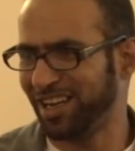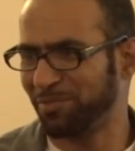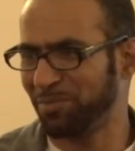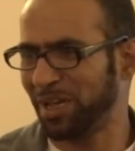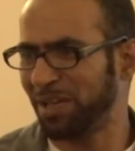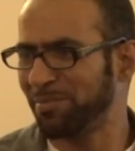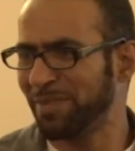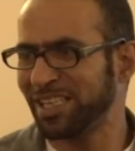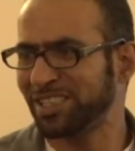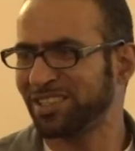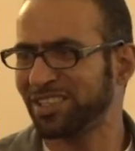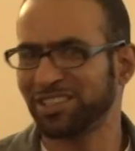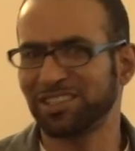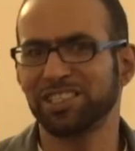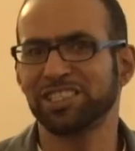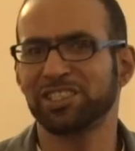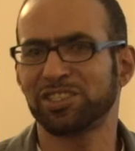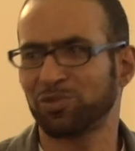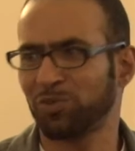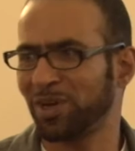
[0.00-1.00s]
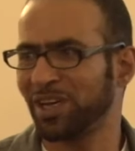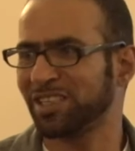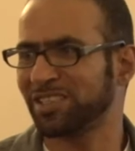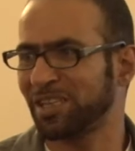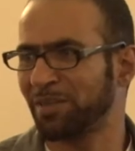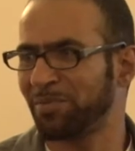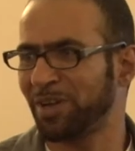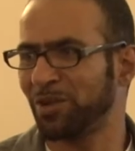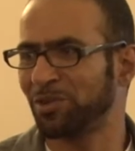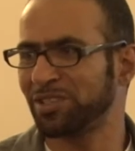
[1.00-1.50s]
My master thesis was
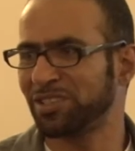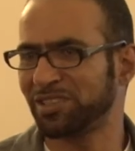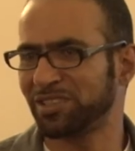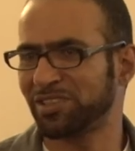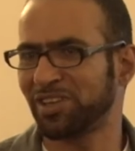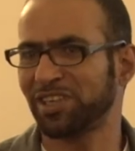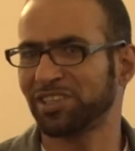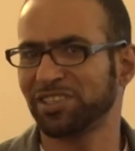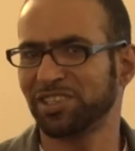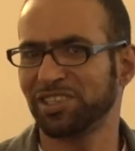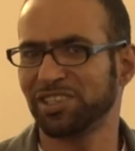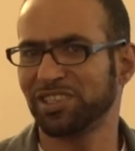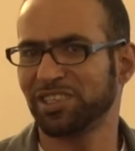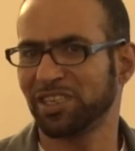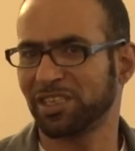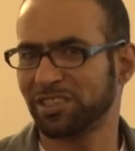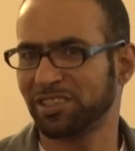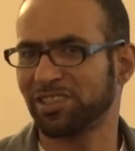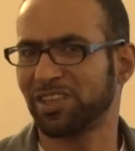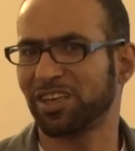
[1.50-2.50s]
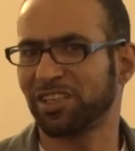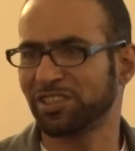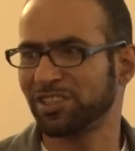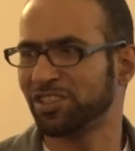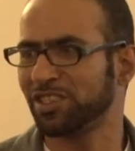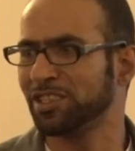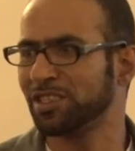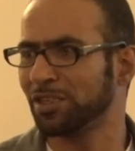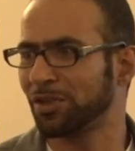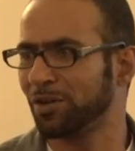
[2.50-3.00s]
about strategy,
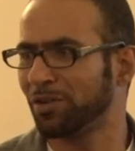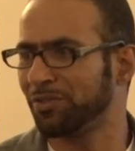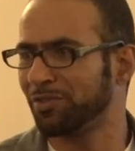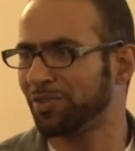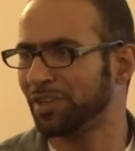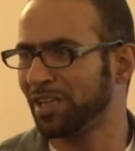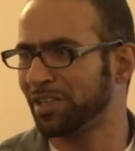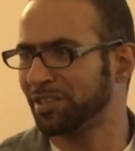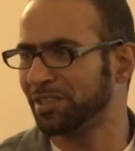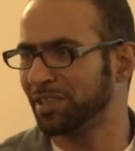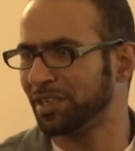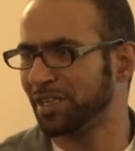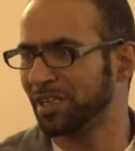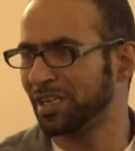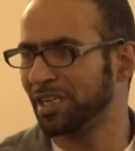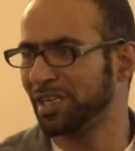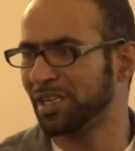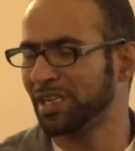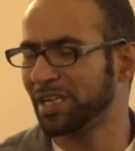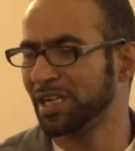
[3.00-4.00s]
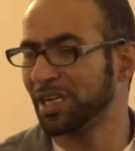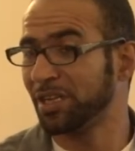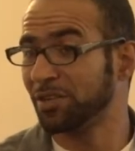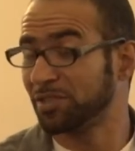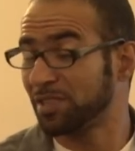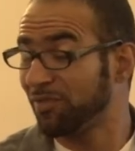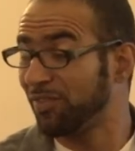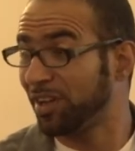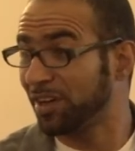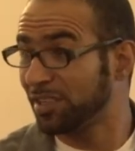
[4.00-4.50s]
strategies of non, uh,
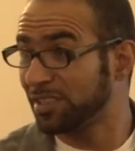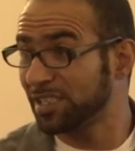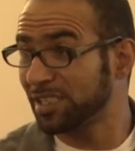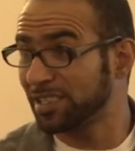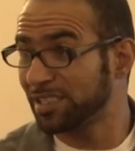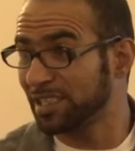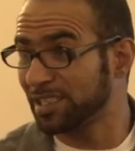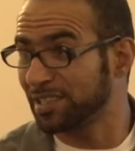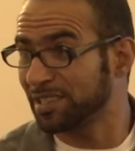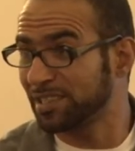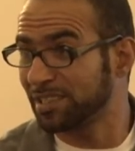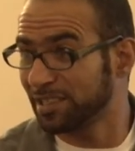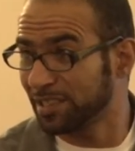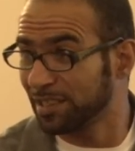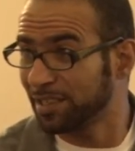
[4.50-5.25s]
civil resistance,